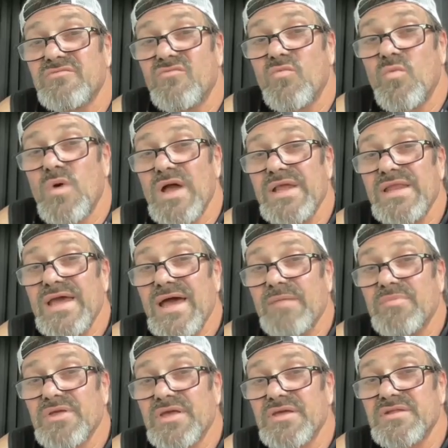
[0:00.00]
of white
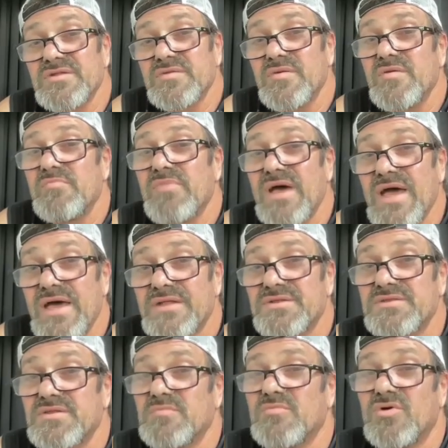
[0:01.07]
applicants
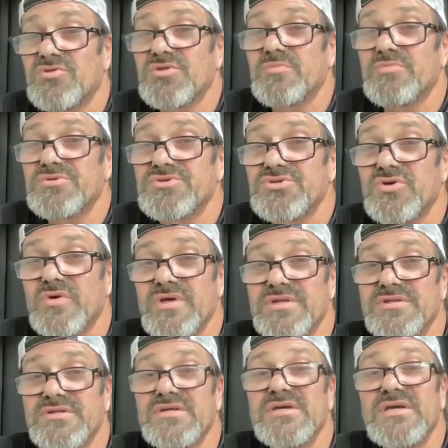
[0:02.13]
passed the multiple
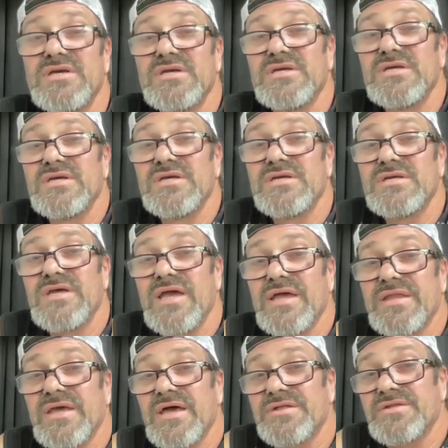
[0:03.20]
choice
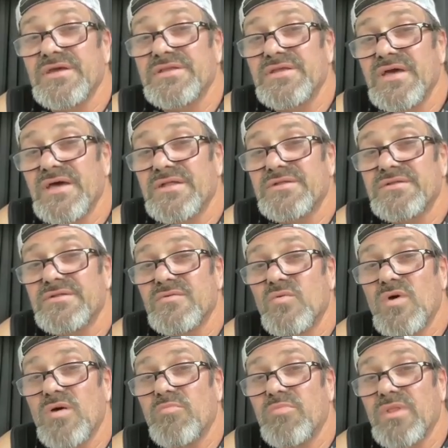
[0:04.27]
and essay tests,
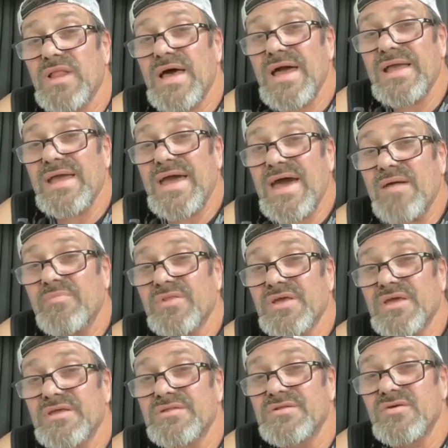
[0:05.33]
while black
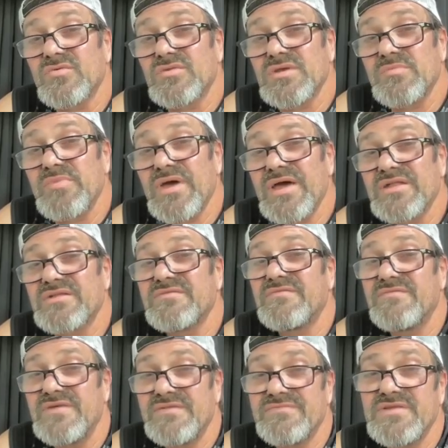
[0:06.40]
applicants only passed
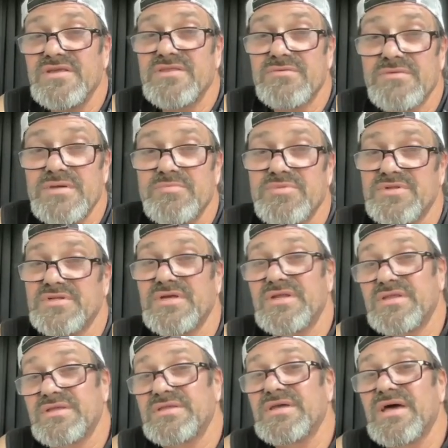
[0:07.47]
53%
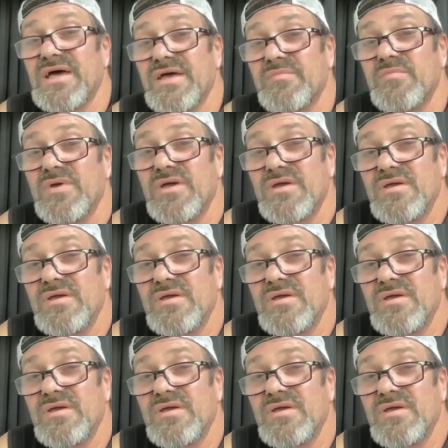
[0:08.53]
of the time.